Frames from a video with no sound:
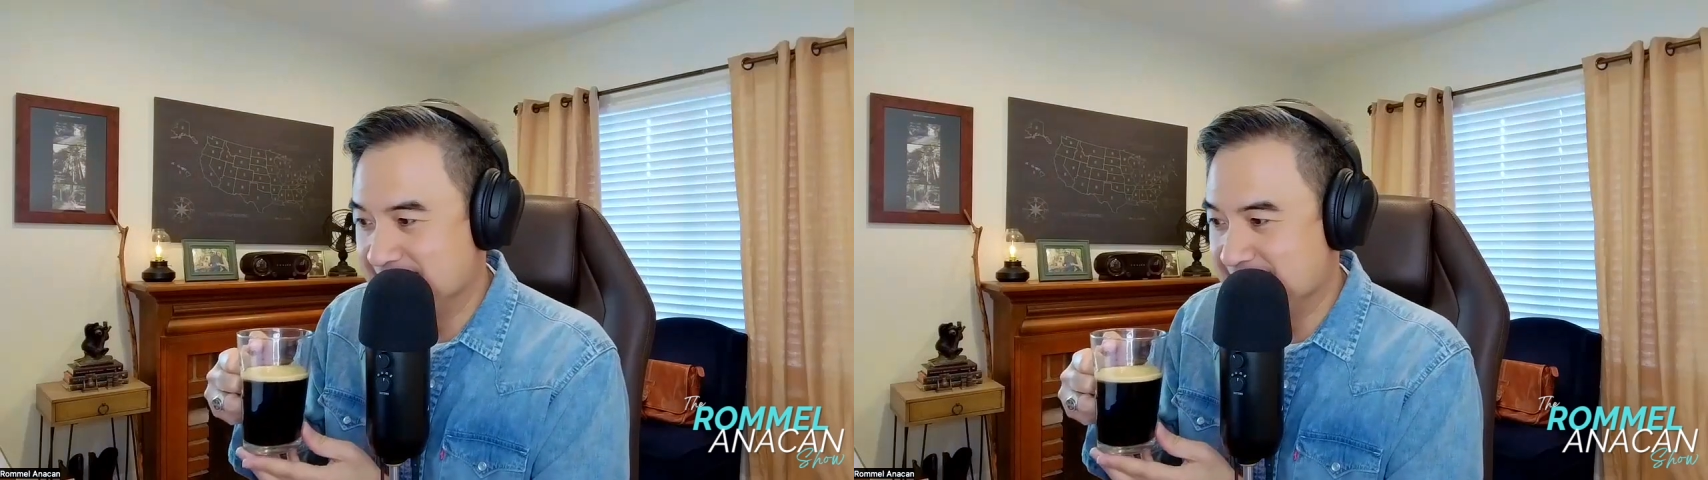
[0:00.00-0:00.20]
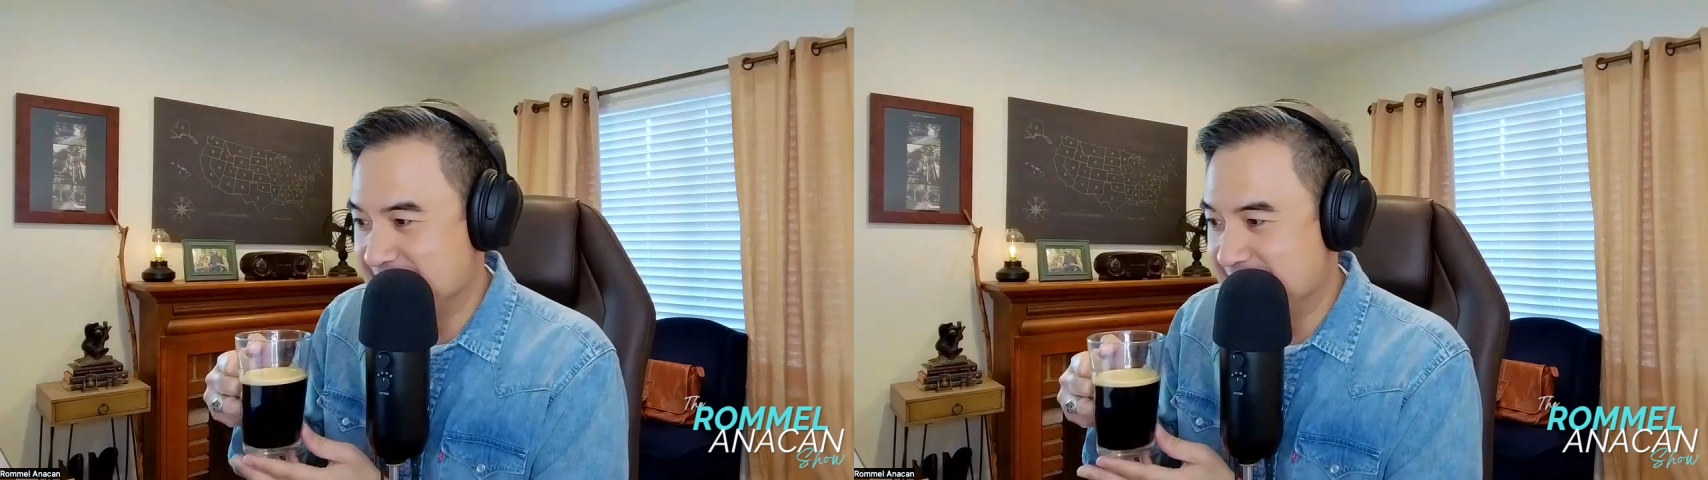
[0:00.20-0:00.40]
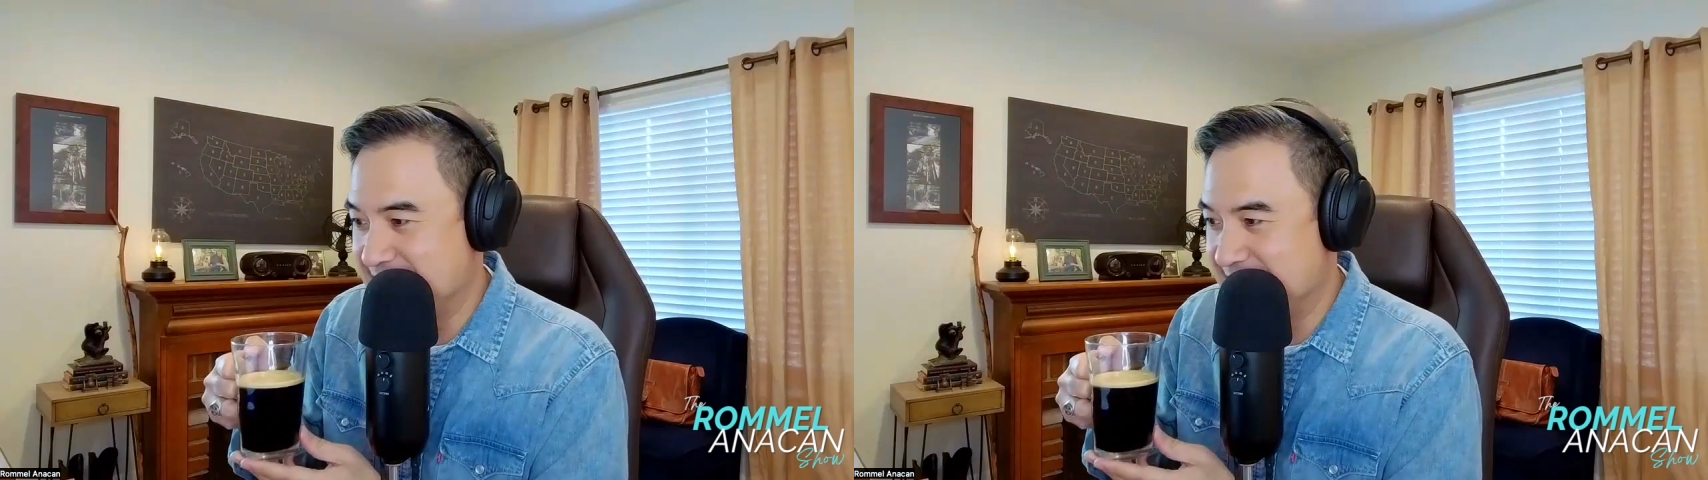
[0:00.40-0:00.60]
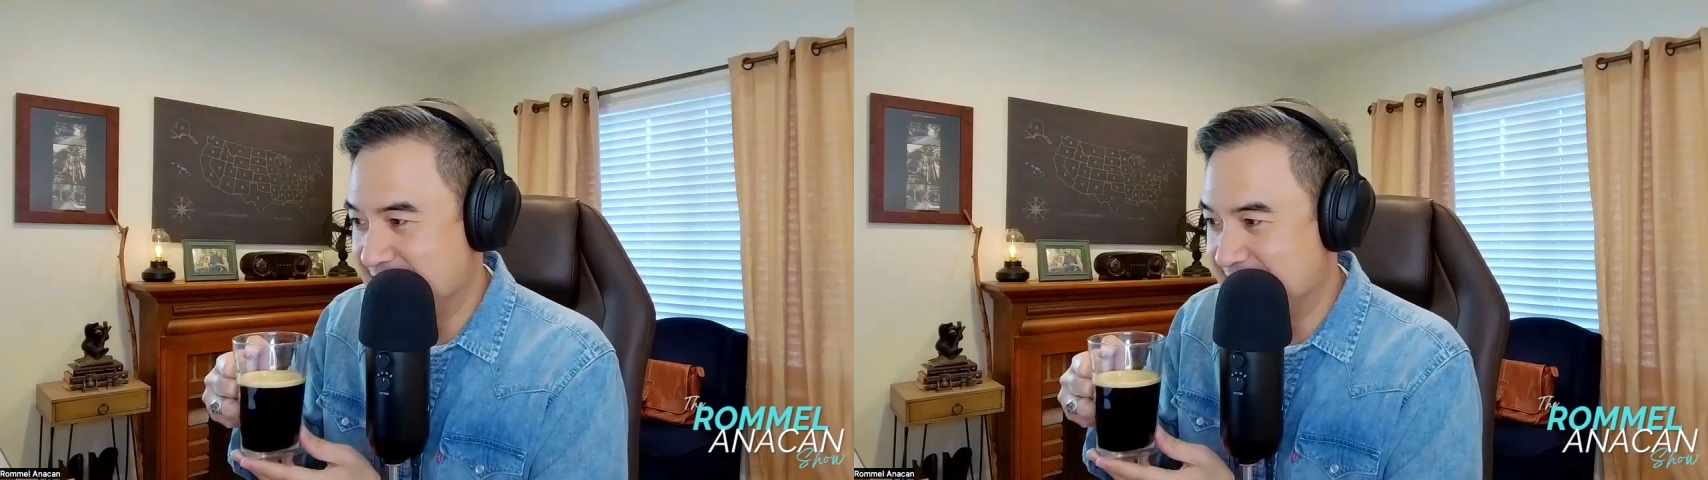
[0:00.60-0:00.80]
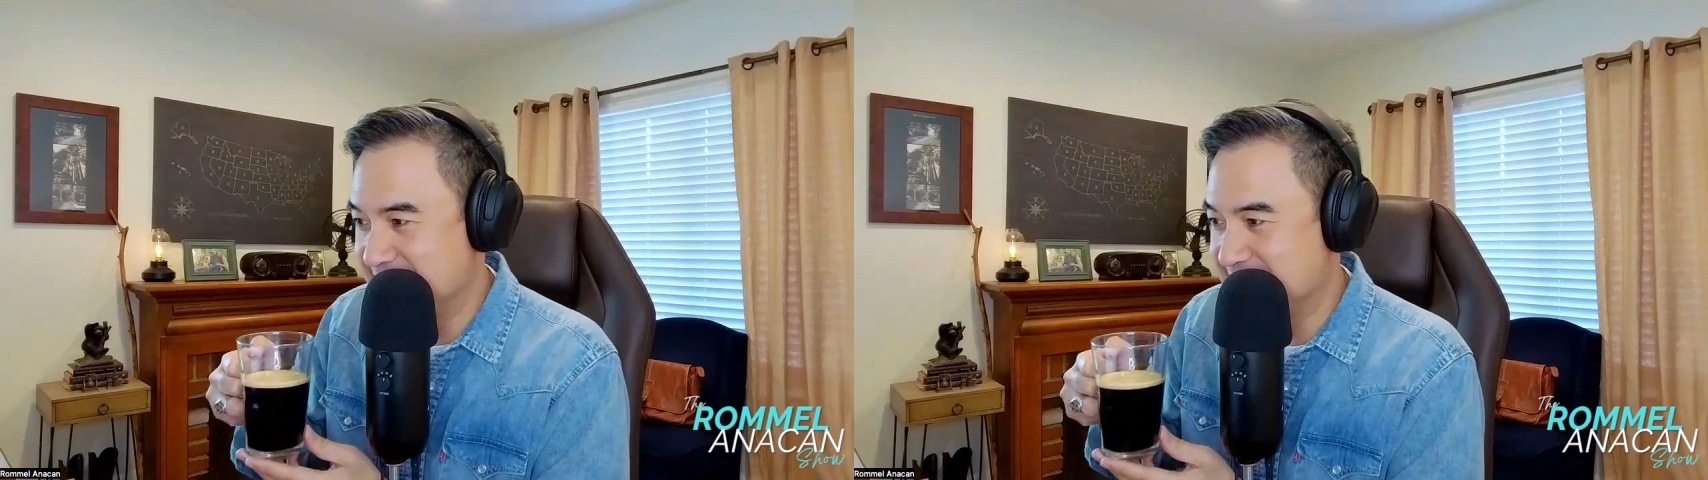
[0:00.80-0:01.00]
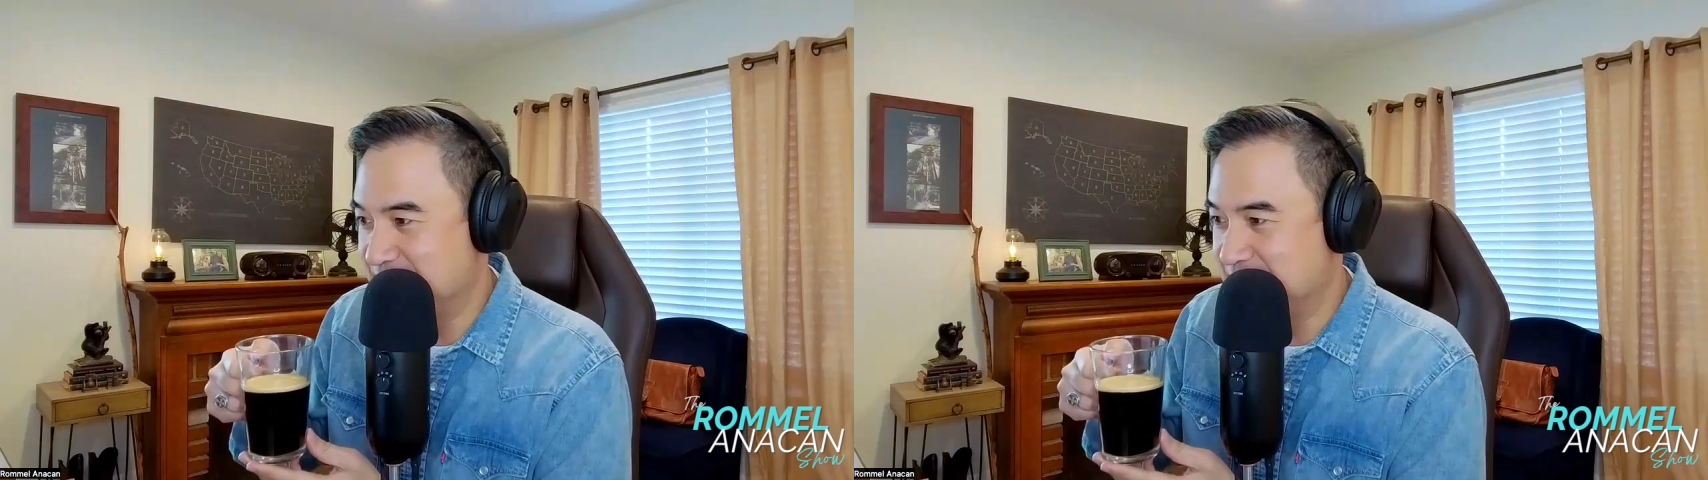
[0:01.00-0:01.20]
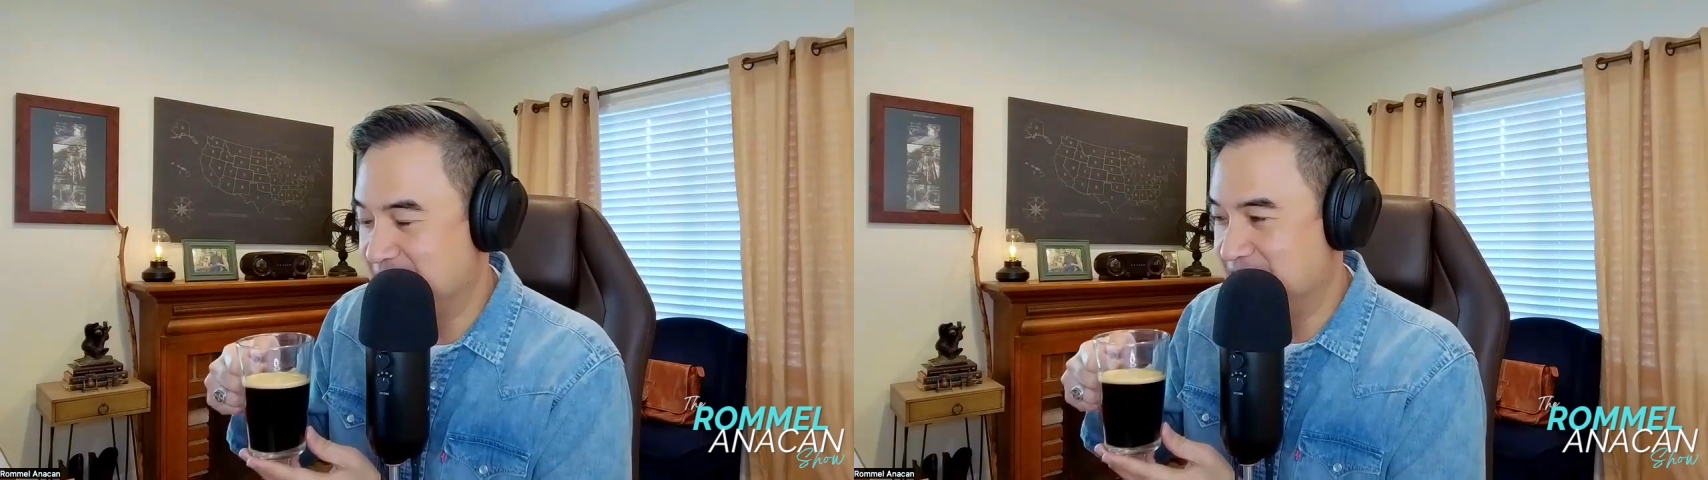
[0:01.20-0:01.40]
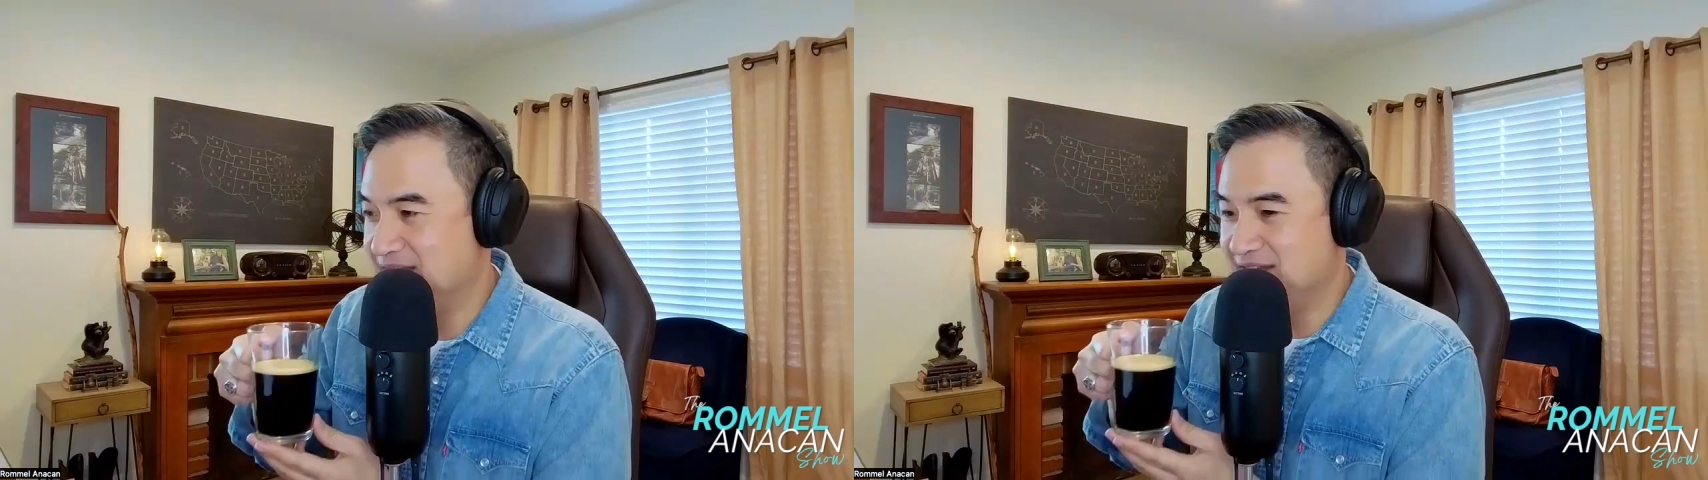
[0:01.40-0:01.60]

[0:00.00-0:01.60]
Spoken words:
let's see. Let's see what we think